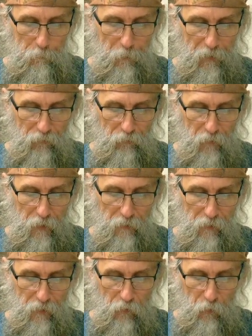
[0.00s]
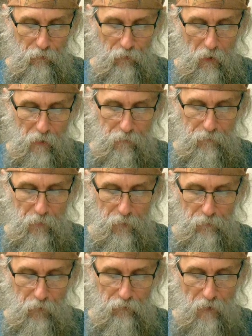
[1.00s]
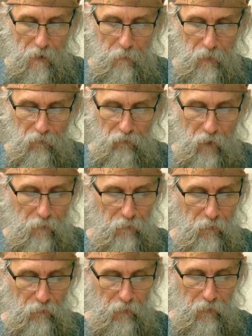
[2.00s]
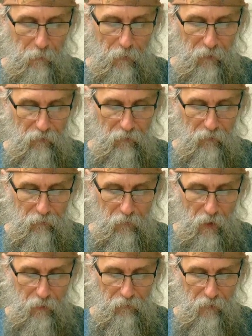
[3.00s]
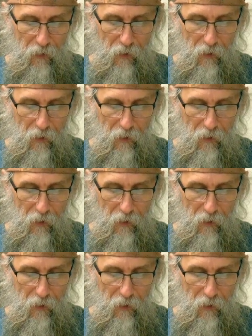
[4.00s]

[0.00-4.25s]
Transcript: Peace flooded into his heart, and for the first time in his life, he felt the presence of Christ.